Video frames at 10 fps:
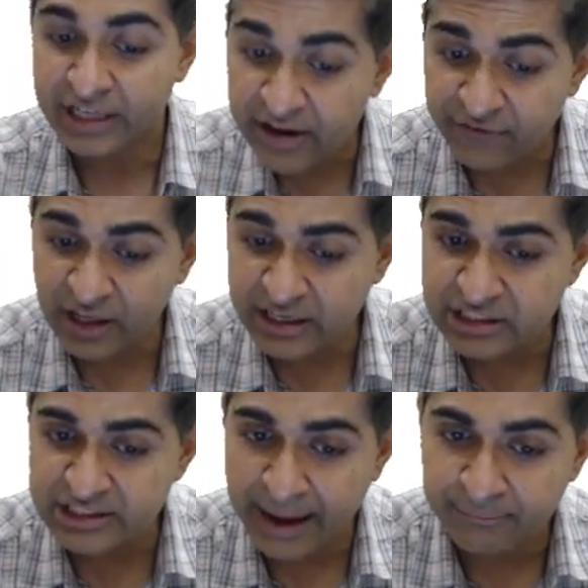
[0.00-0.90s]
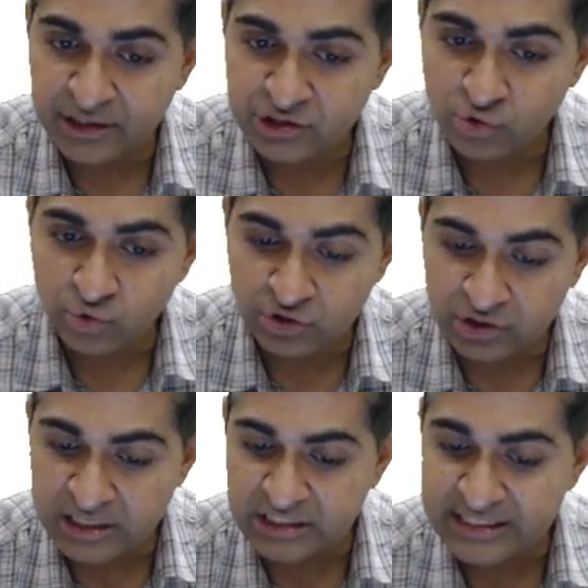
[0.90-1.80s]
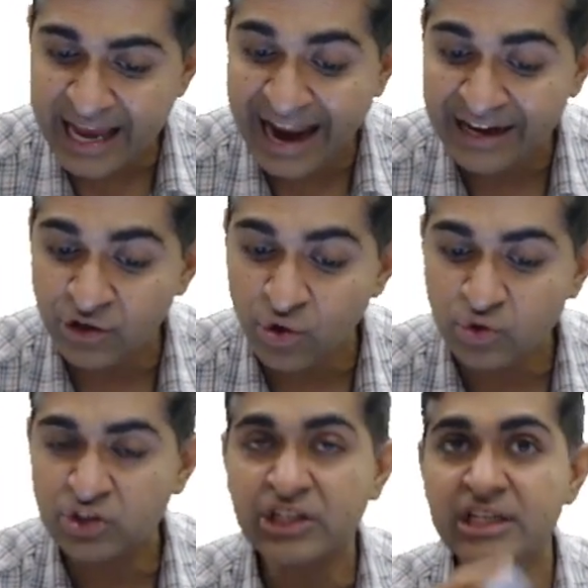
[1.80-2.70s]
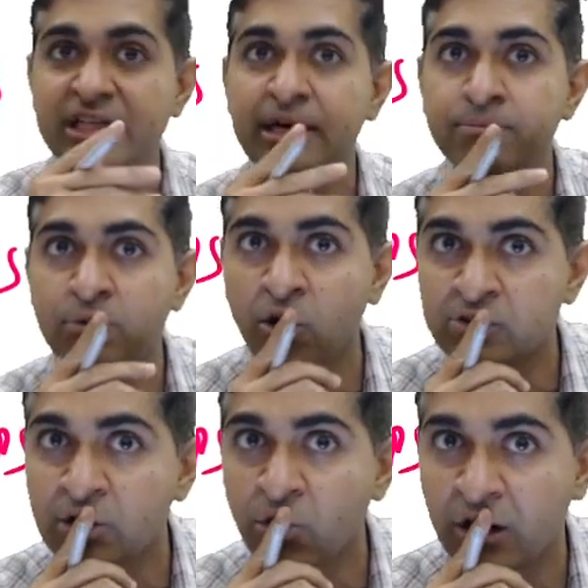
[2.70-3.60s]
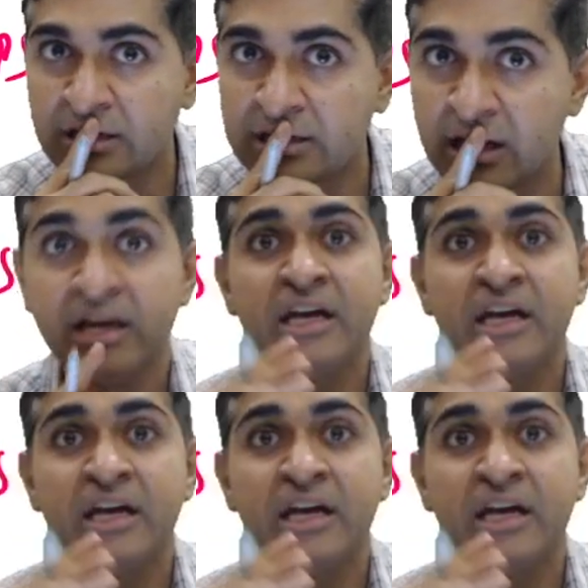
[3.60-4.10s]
If there is damage to this endothelium of the cornea,